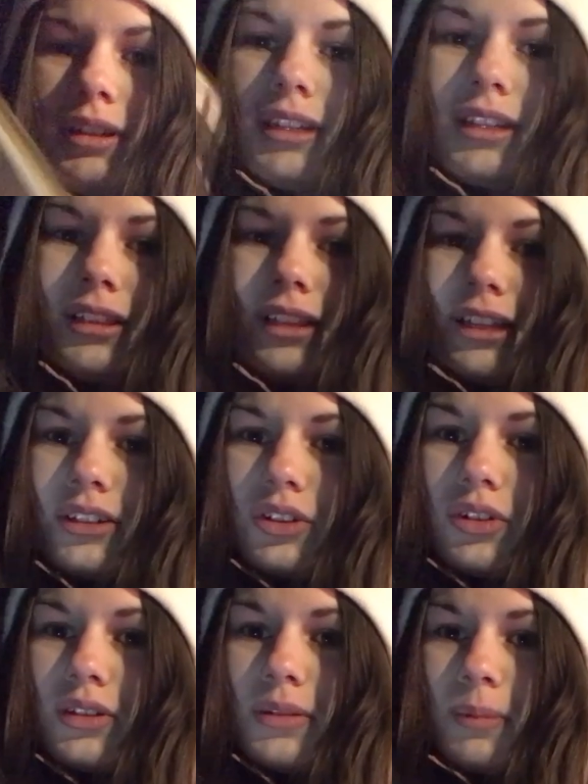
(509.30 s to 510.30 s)
be
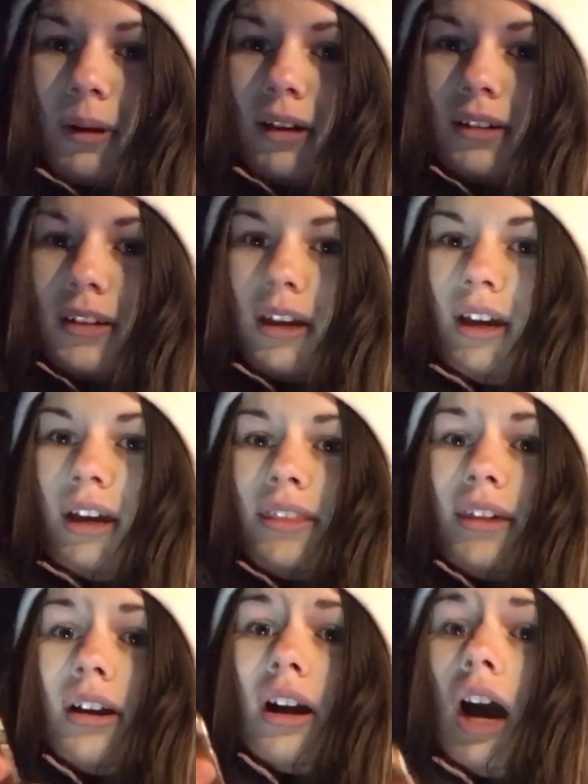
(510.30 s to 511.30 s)
lanterns, but
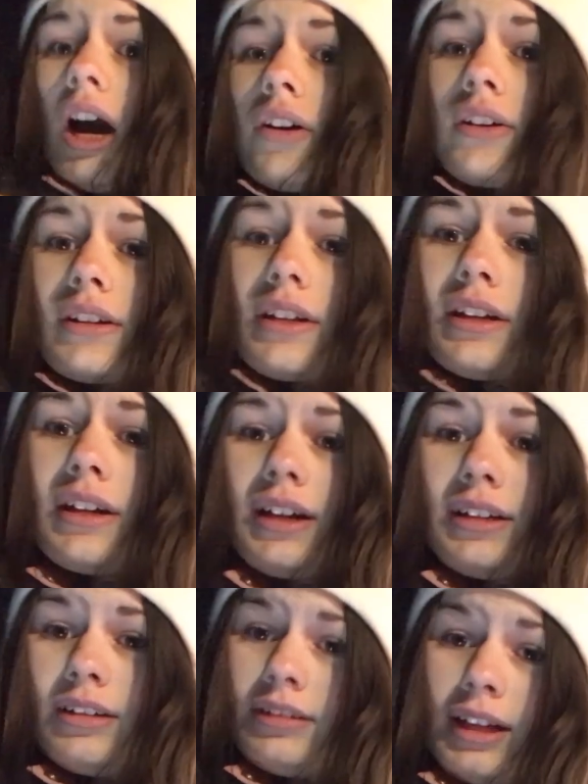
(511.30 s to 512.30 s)
there aren't
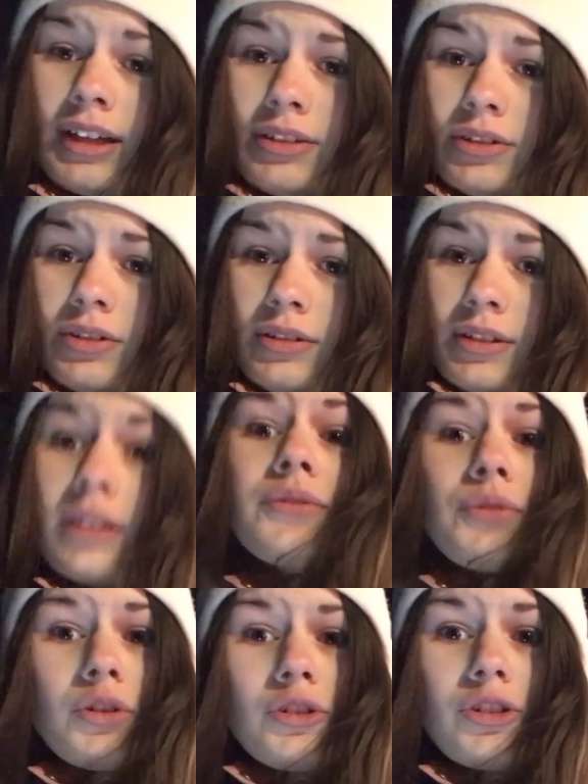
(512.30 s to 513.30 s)
any lanterns,
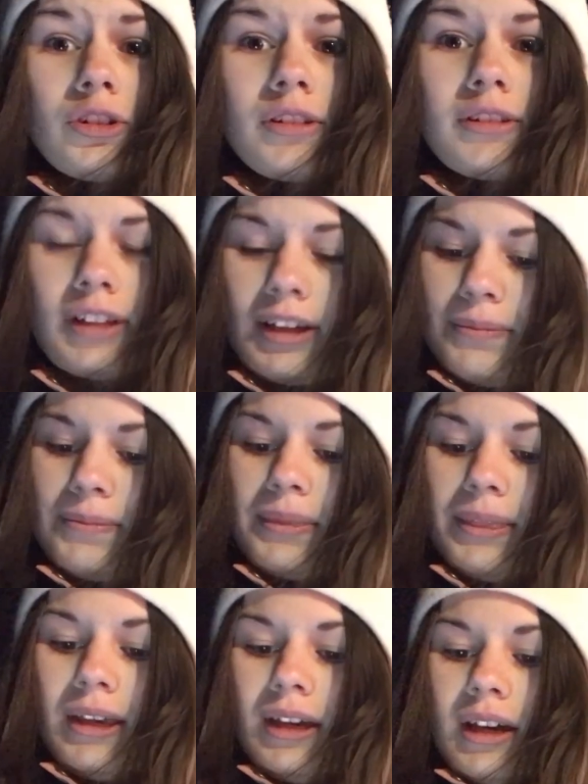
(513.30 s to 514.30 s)
unfortunately.
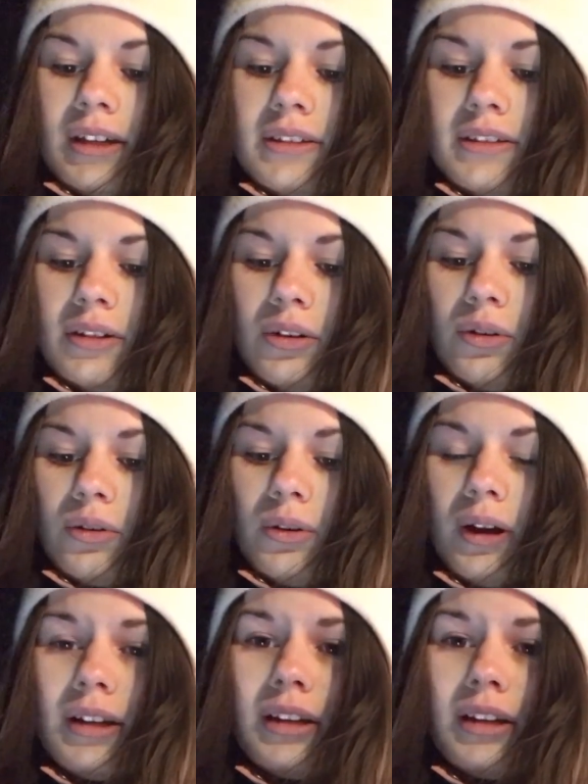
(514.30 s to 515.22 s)
So,